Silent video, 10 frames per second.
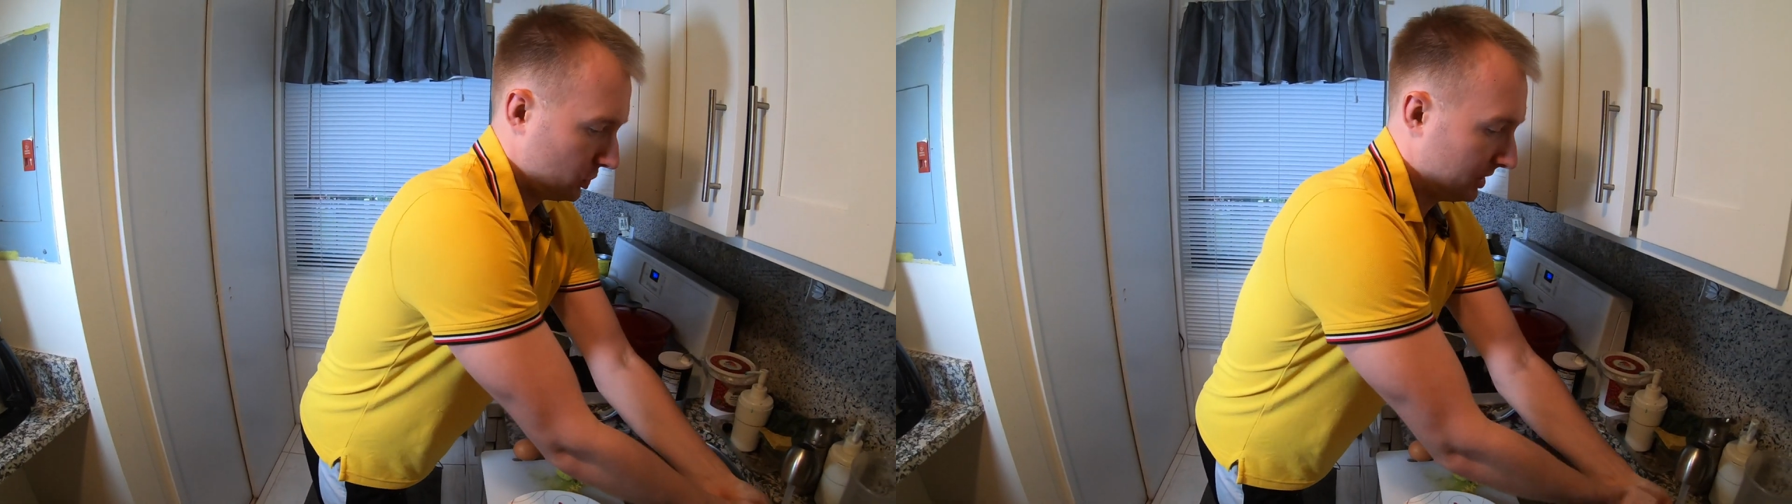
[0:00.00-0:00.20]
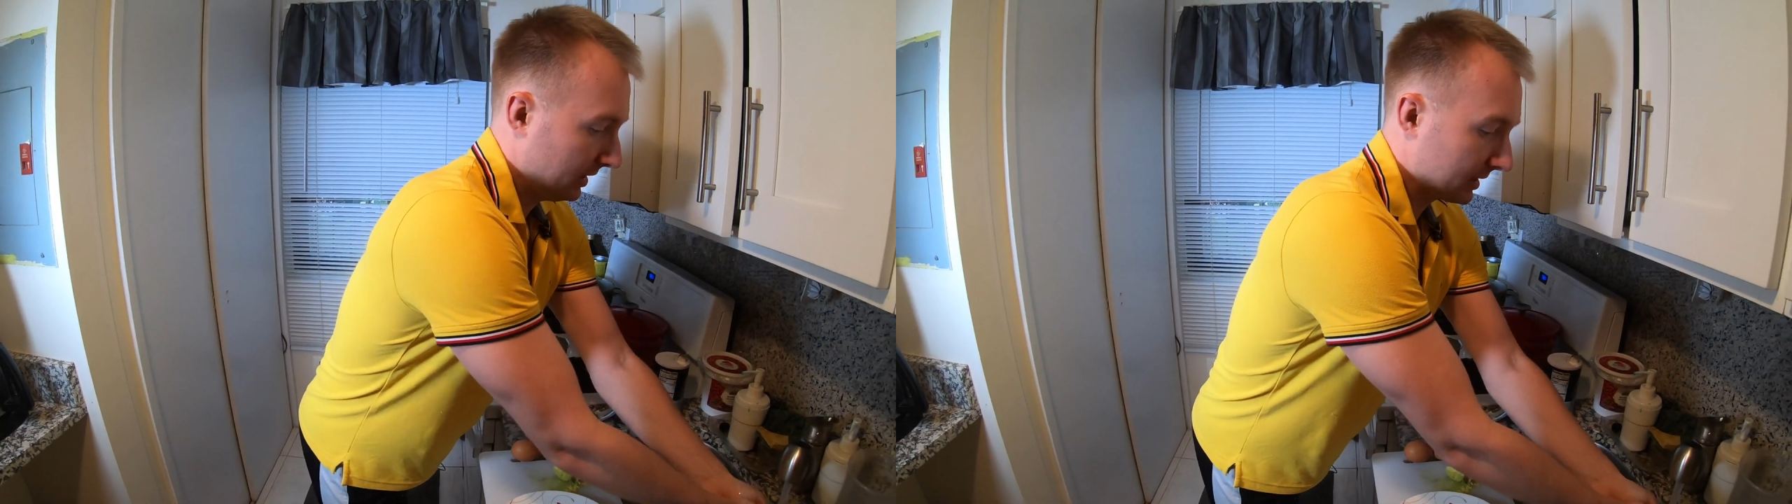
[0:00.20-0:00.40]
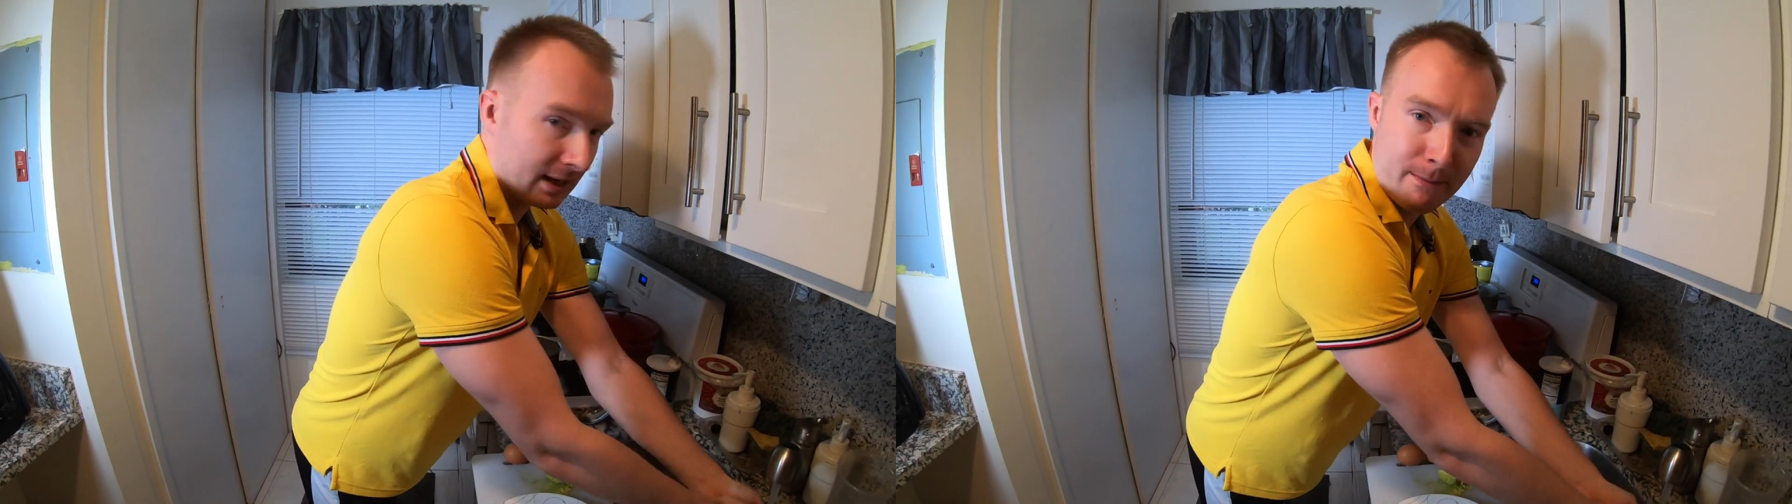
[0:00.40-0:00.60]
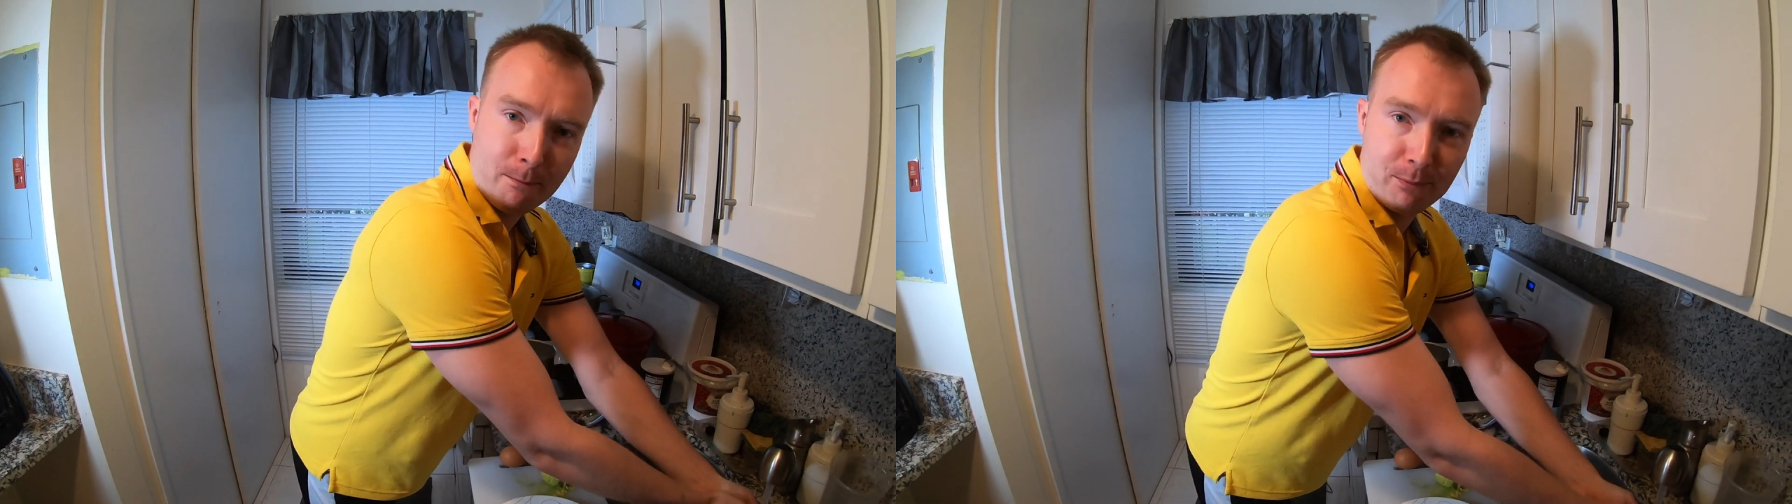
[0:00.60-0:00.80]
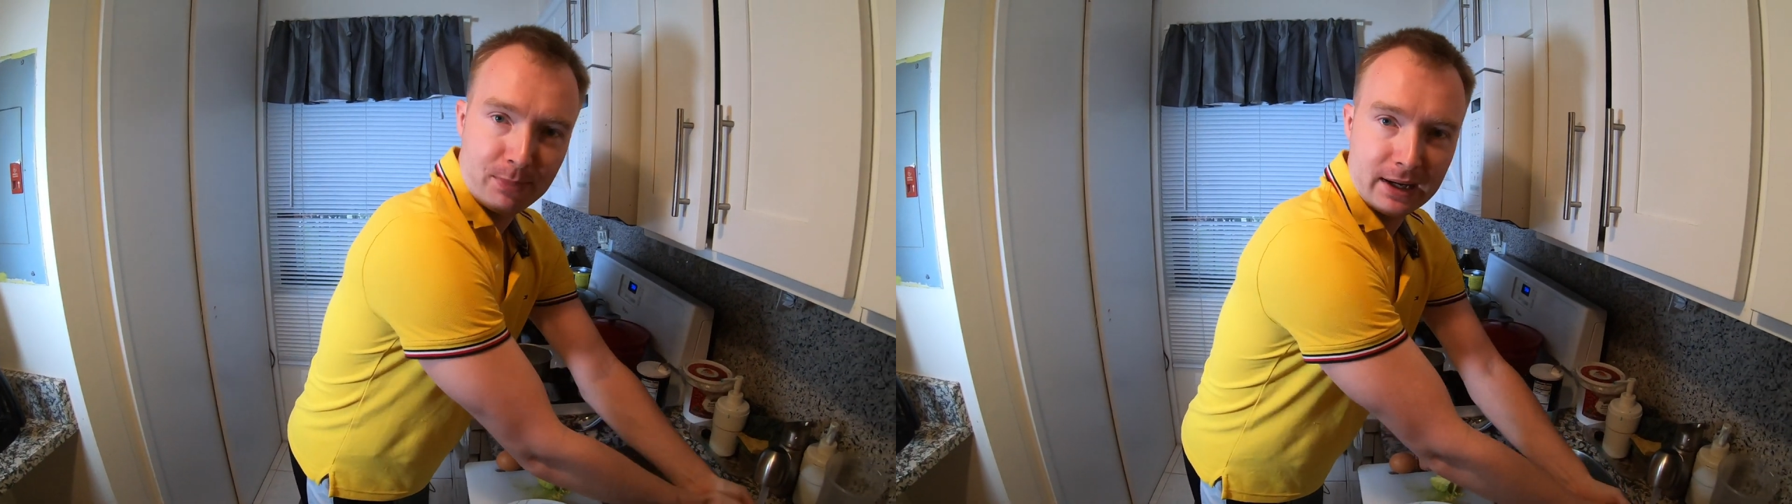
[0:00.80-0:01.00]
Taram
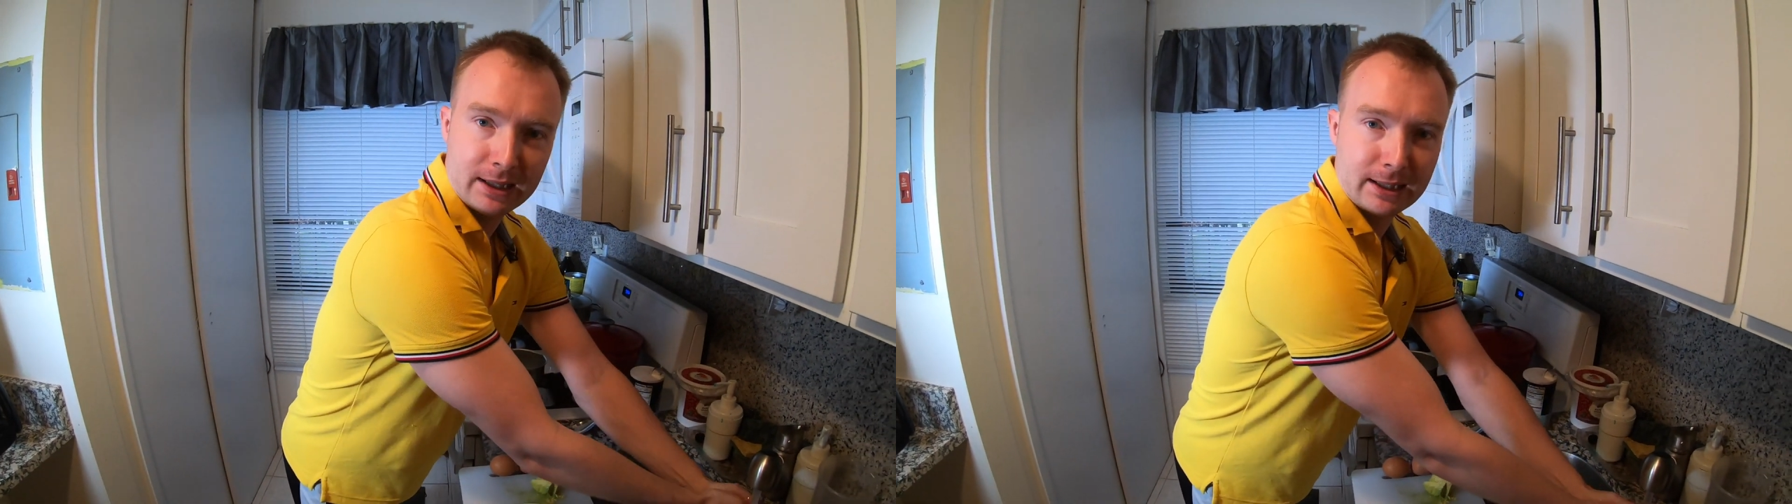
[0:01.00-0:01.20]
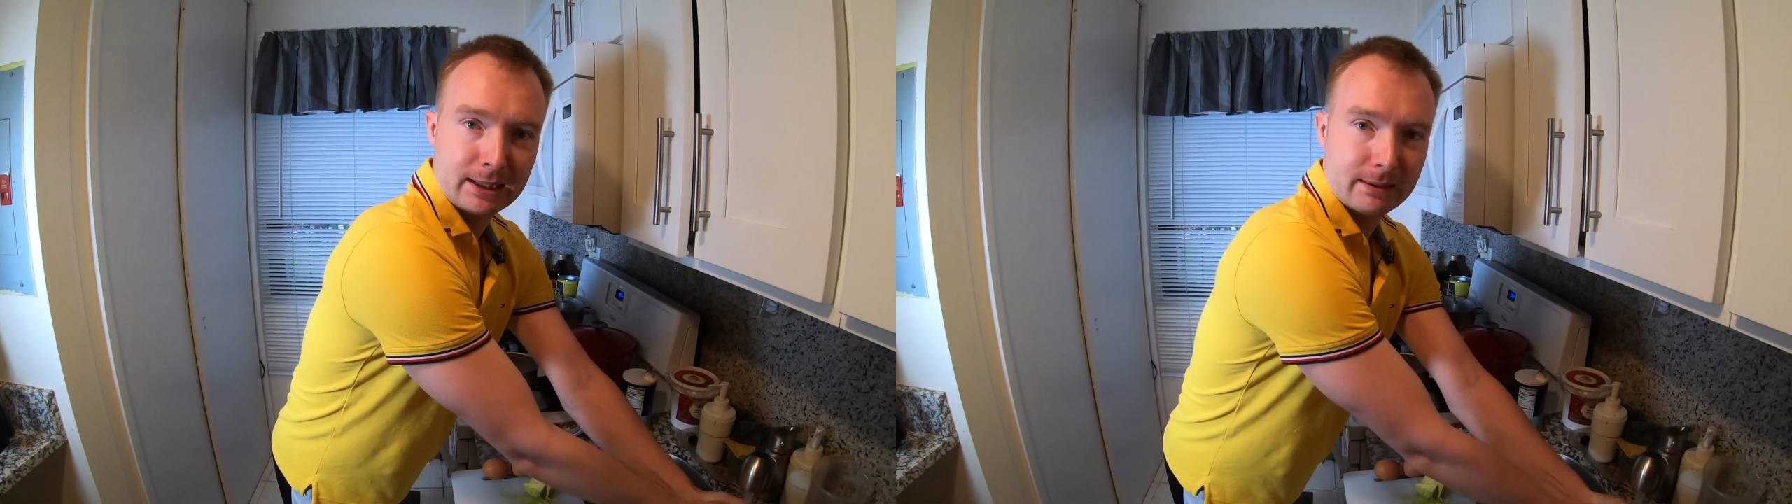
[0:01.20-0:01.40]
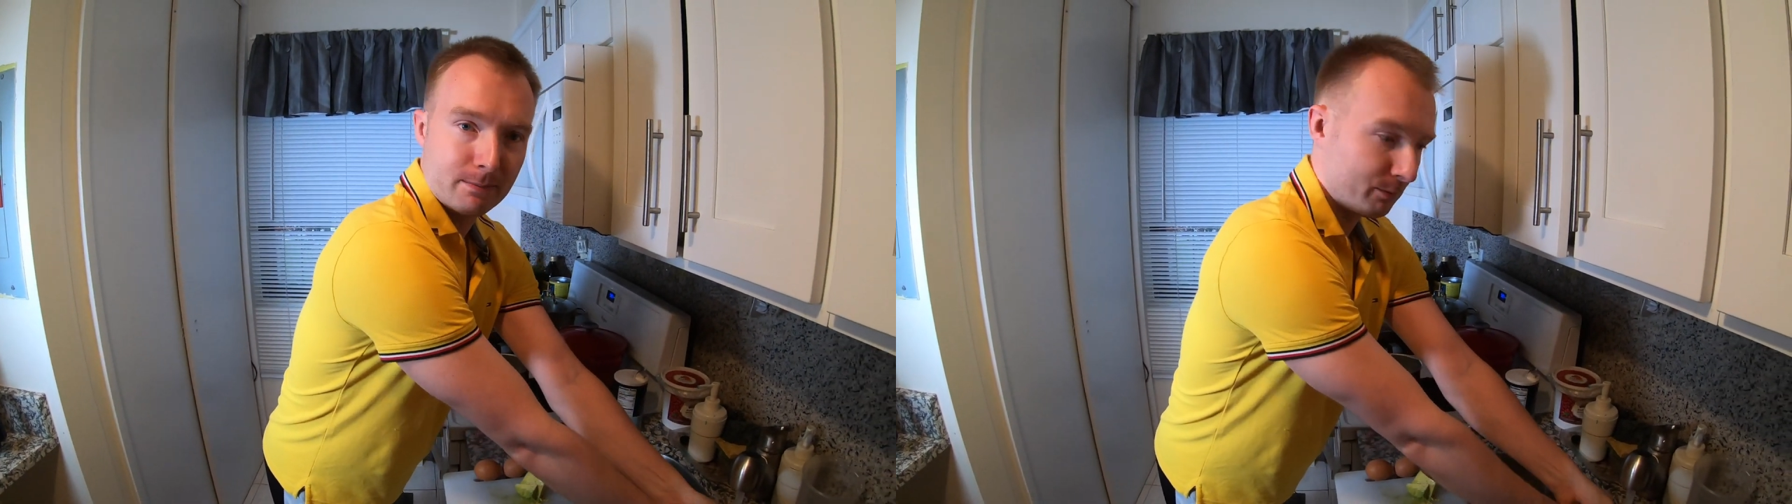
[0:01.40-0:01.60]
pam